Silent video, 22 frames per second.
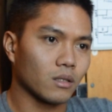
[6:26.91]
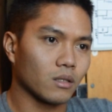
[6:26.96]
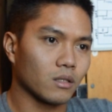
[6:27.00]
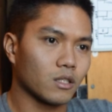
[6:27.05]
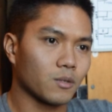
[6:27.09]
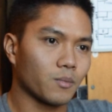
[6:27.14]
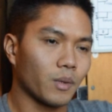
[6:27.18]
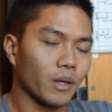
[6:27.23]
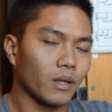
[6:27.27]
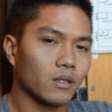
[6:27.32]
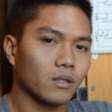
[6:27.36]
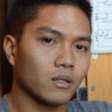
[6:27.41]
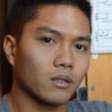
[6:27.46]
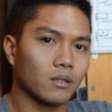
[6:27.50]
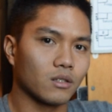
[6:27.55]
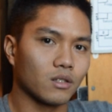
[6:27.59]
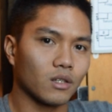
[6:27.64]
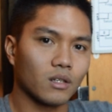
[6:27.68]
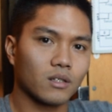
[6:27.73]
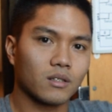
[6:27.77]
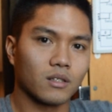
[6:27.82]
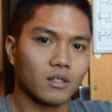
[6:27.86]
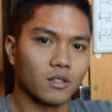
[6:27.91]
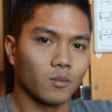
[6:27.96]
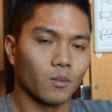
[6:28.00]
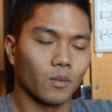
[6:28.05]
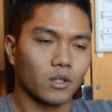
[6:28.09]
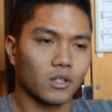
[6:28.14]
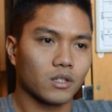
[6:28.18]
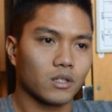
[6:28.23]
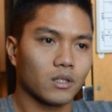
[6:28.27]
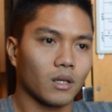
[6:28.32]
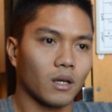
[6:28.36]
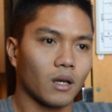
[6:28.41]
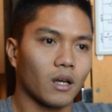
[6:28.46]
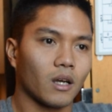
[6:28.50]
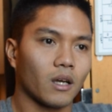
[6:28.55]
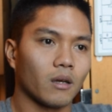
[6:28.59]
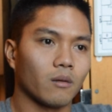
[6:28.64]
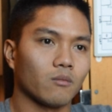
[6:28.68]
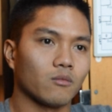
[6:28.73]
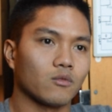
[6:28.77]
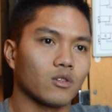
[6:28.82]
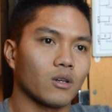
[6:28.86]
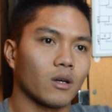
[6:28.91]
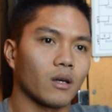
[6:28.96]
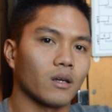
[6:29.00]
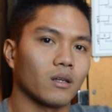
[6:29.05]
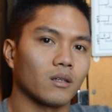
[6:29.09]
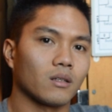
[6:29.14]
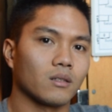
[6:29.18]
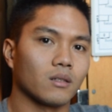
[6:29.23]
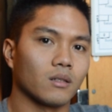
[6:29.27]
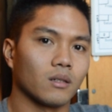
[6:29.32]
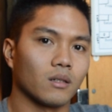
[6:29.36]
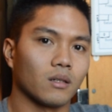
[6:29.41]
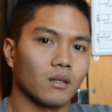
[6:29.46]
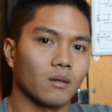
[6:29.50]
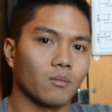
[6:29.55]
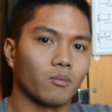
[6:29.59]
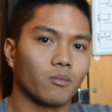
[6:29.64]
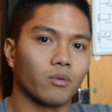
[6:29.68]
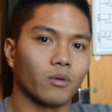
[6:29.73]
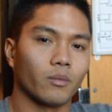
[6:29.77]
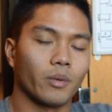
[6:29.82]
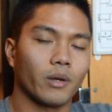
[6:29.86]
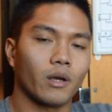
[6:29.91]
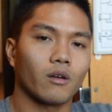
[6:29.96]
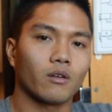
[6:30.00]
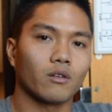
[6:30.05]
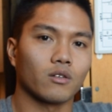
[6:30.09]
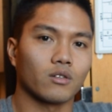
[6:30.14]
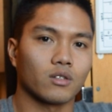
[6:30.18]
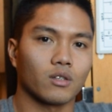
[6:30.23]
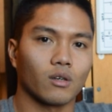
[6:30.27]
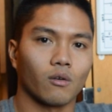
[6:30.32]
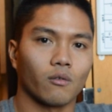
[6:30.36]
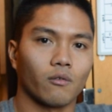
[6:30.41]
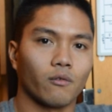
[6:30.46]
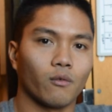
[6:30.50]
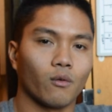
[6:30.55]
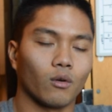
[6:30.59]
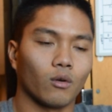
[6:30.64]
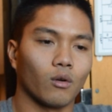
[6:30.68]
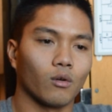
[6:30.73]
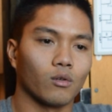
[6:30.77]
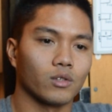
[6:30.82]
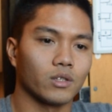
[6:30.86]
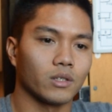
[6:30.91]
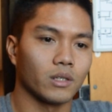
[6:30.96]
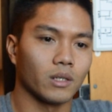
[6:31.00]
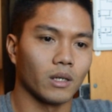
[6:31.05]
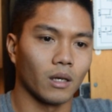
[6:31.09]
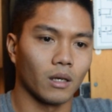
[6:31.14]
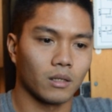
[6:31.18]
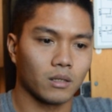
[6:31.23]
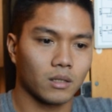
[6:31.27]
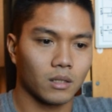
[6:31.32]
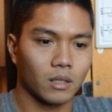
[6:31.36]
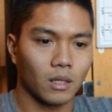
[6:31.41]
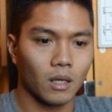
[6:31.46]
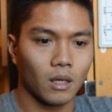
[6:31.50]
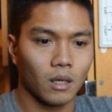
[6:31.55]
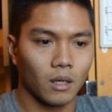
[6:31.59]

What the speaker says: spend just as much time trying to prepare yourself for OCS,